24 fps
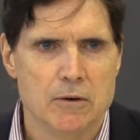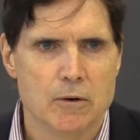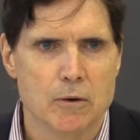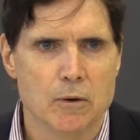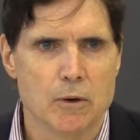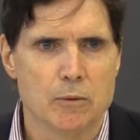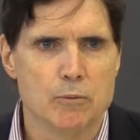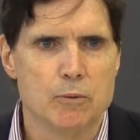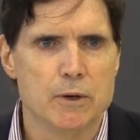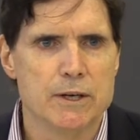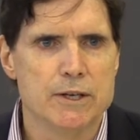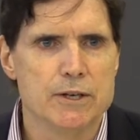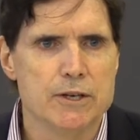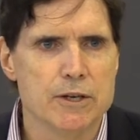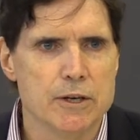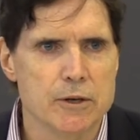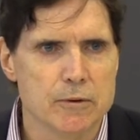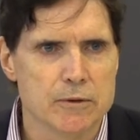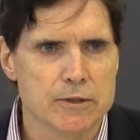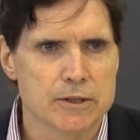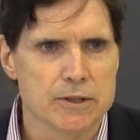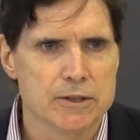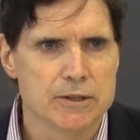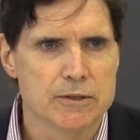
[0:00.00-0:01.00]
or
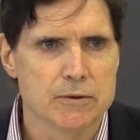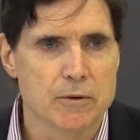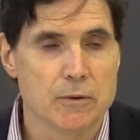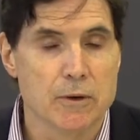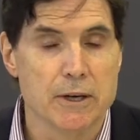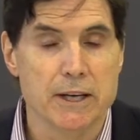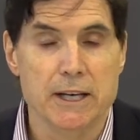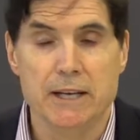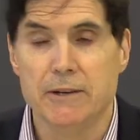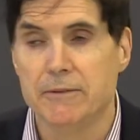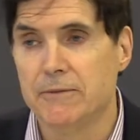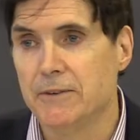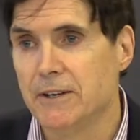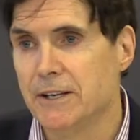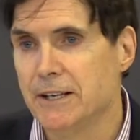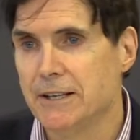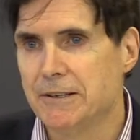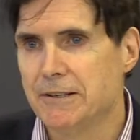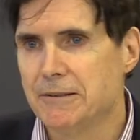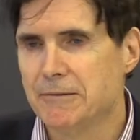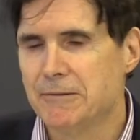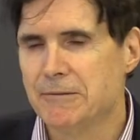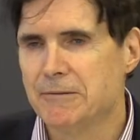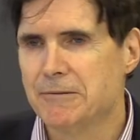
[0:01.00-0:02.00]
reduce or
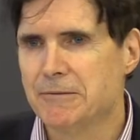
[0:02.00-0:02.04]
even